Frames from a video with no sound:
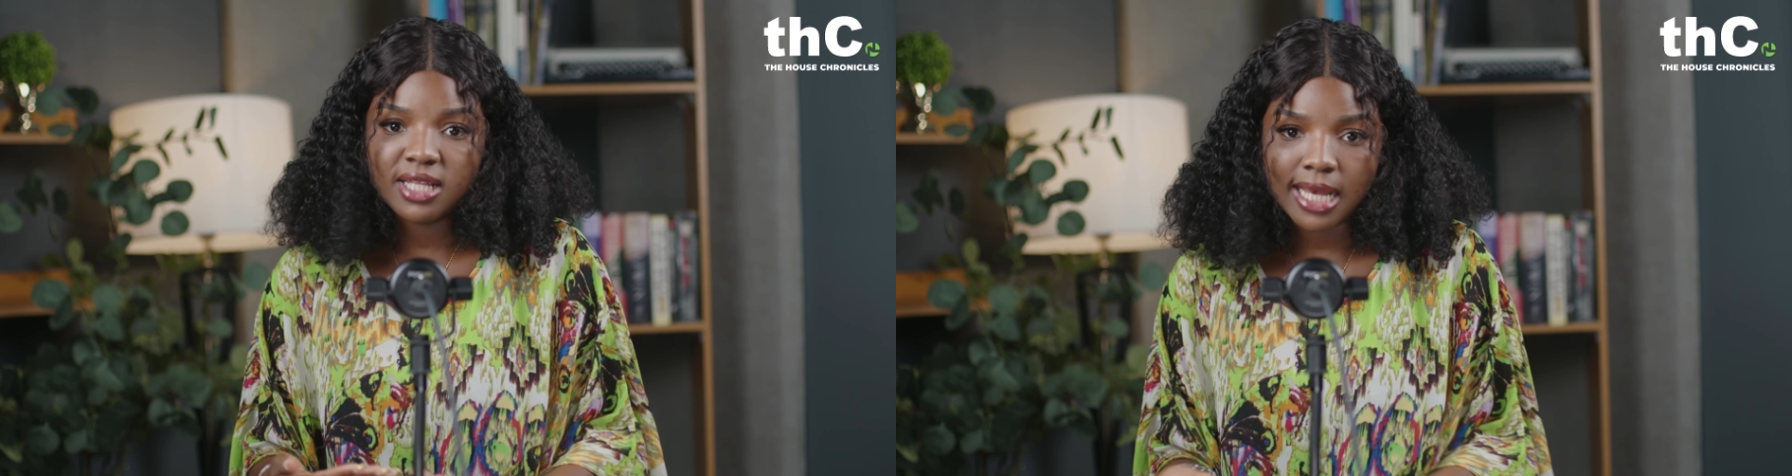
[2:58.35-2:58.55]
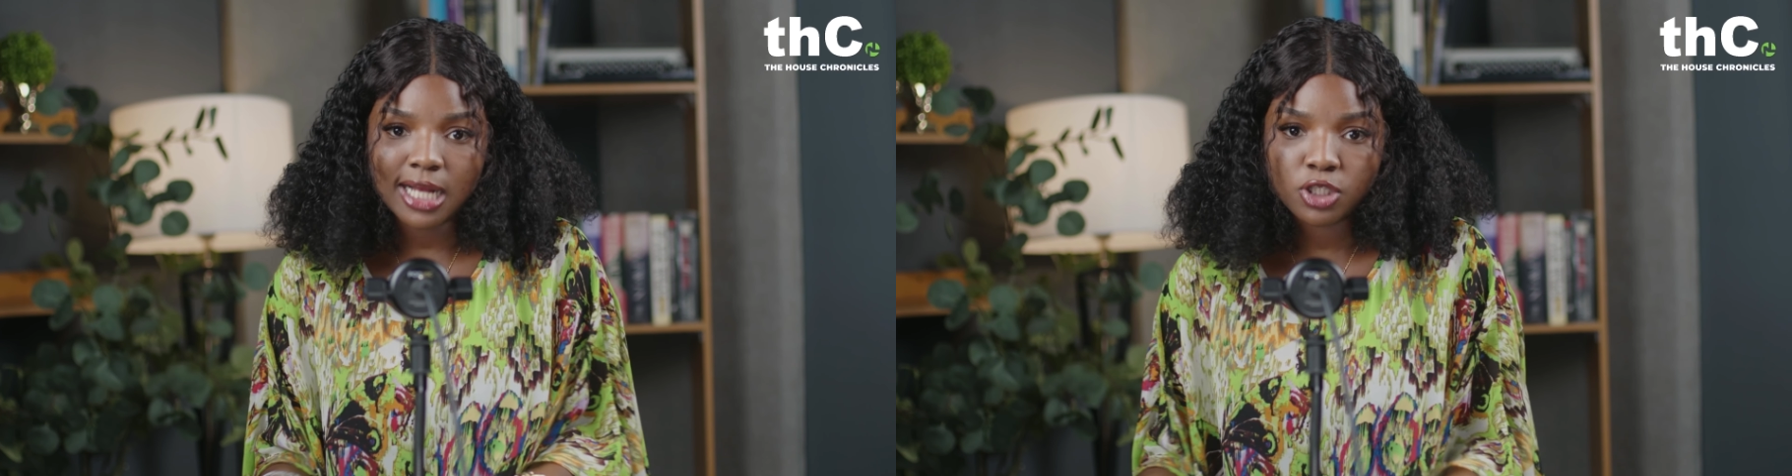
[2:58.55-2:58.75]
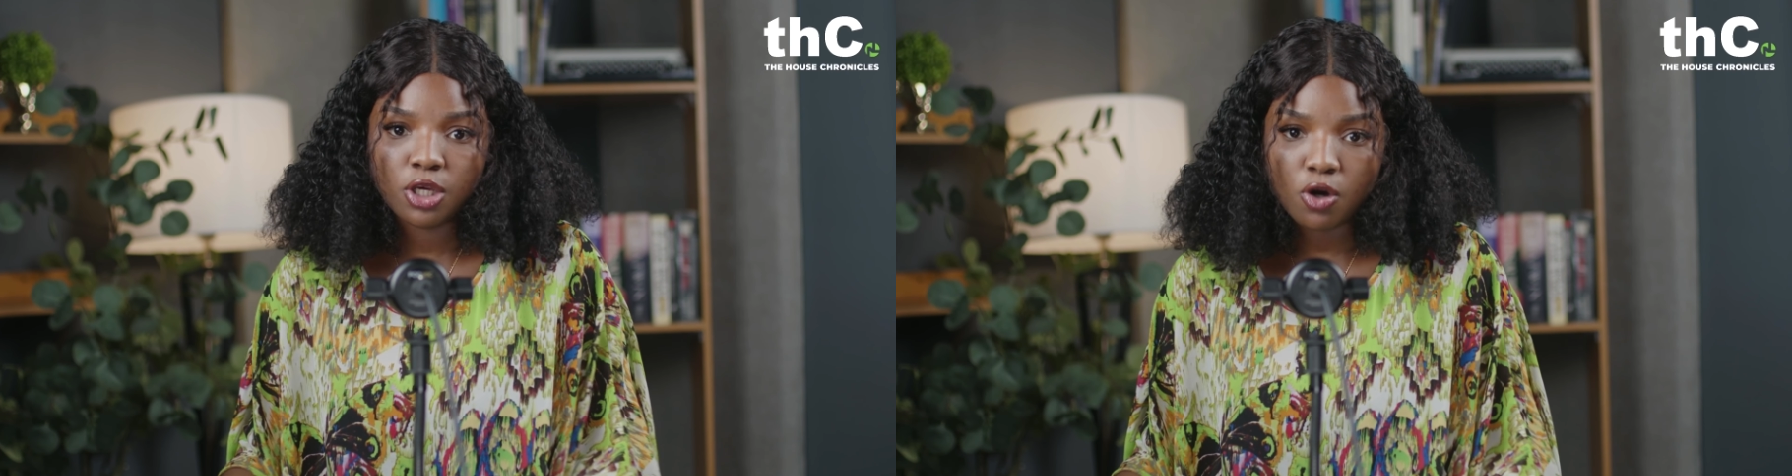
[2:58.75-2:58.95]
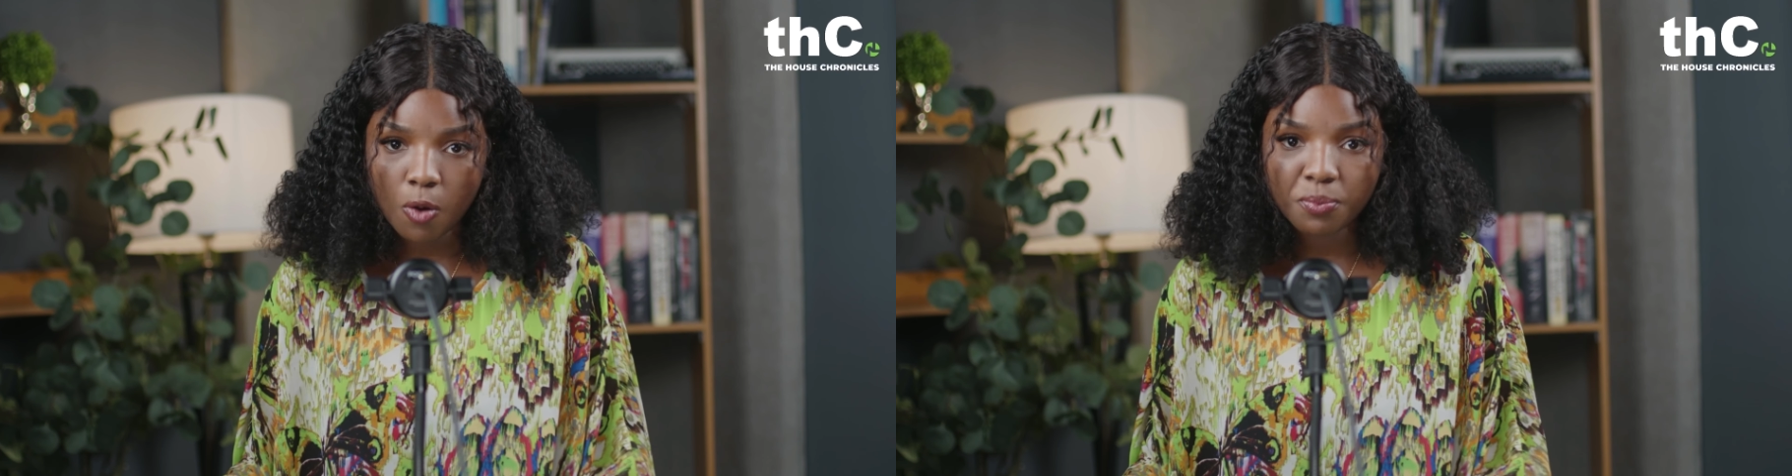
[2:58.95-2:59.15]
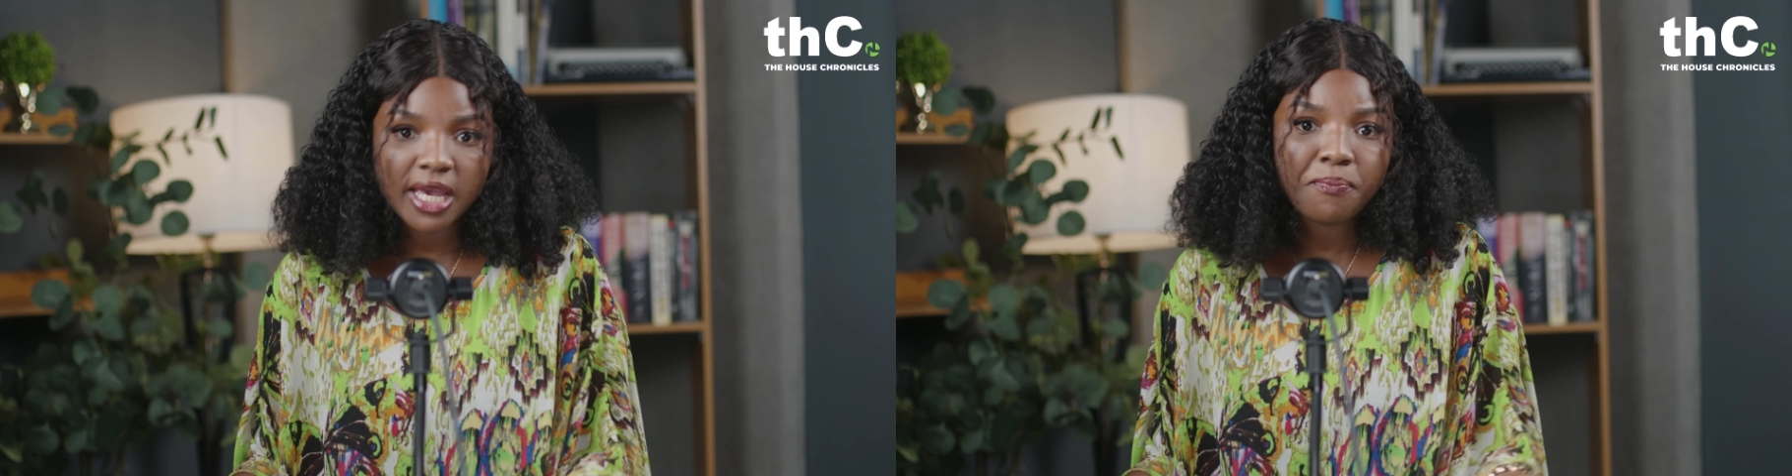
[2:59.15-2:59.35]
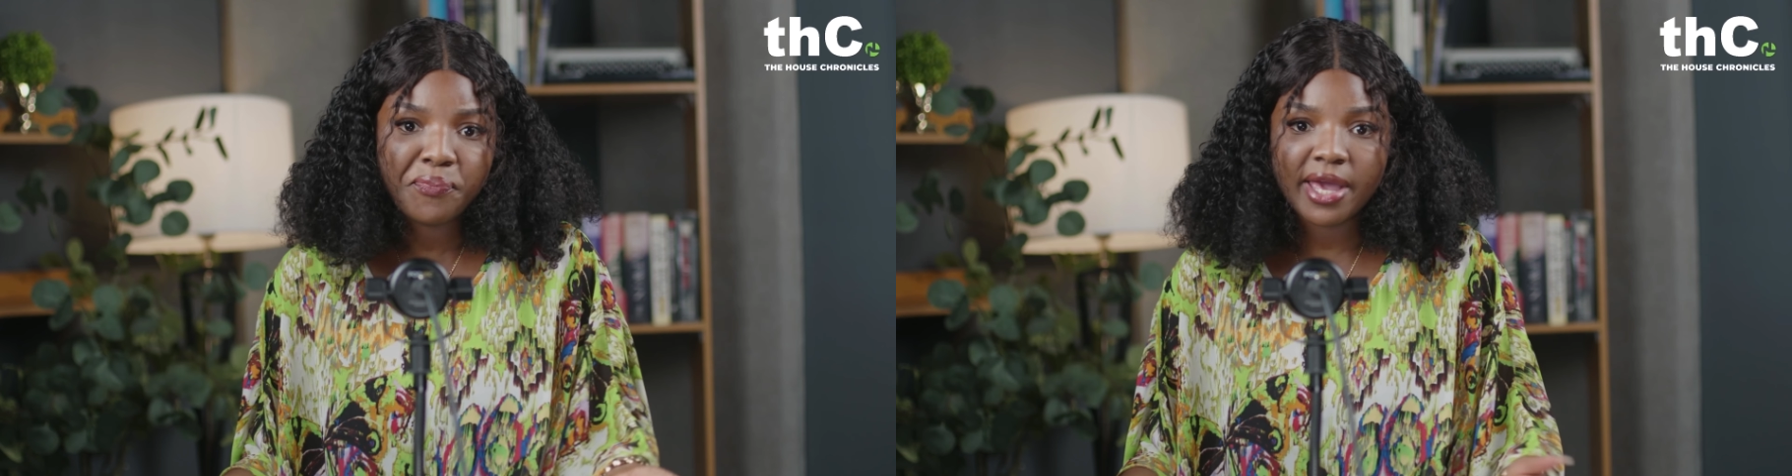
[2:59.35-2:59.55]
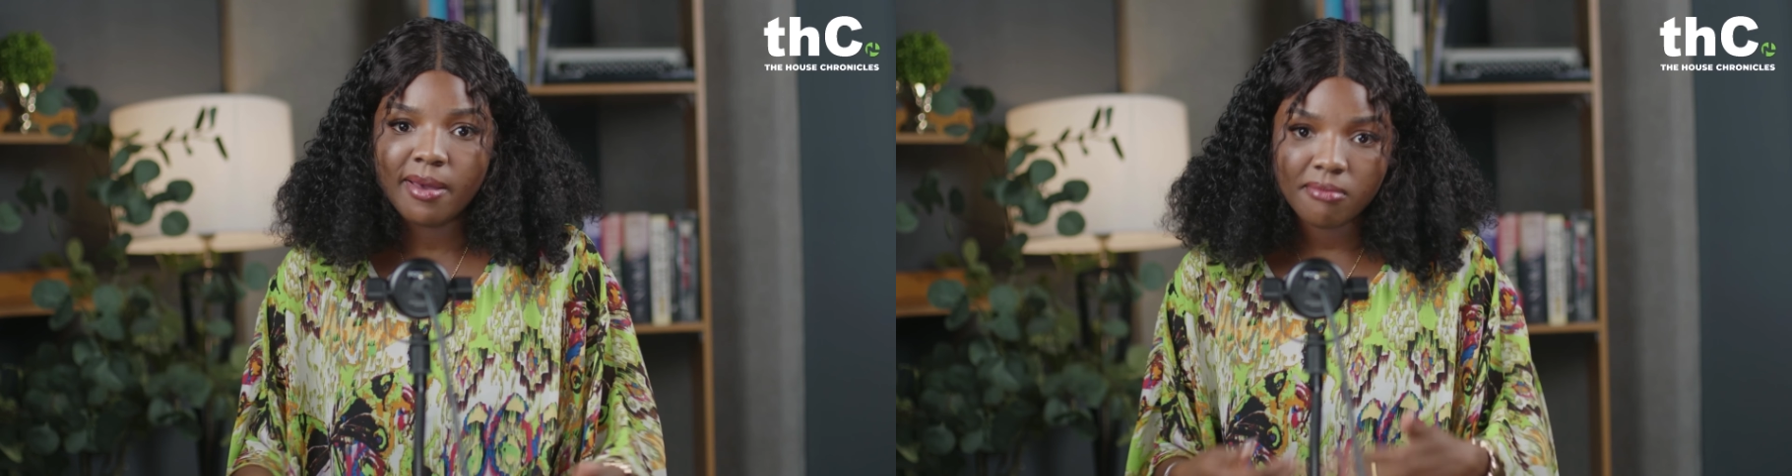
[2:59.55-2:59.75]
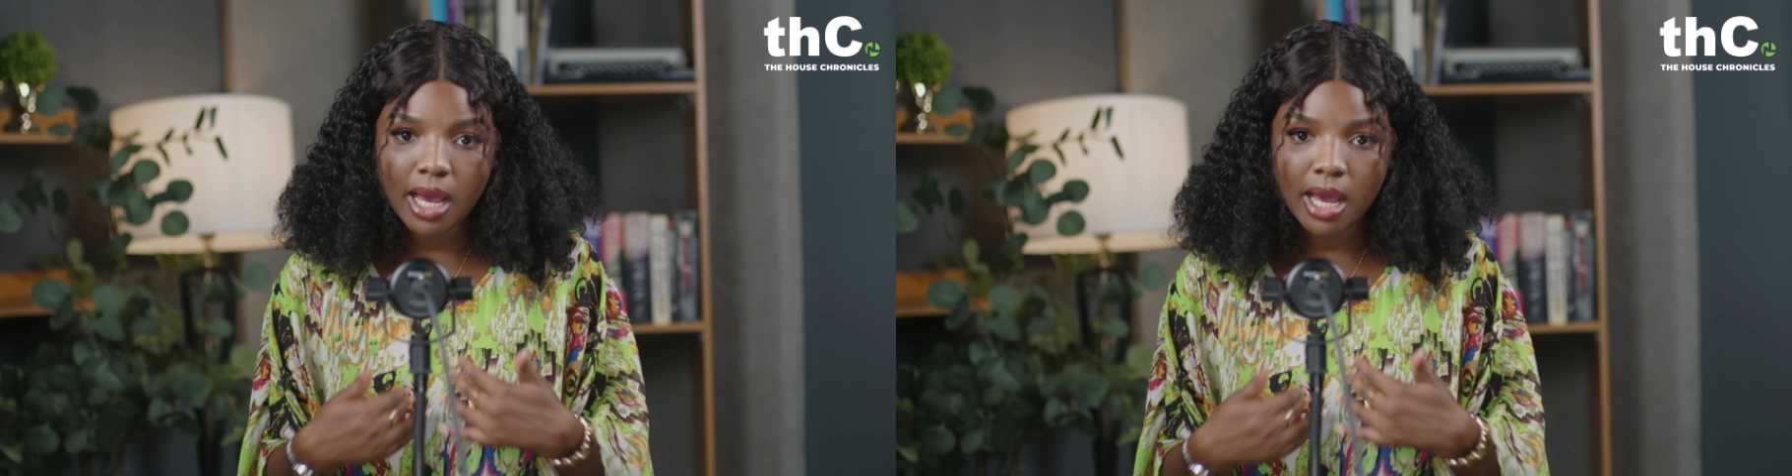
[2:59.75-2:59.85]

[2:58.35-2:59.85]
are actually up. 10 p.m.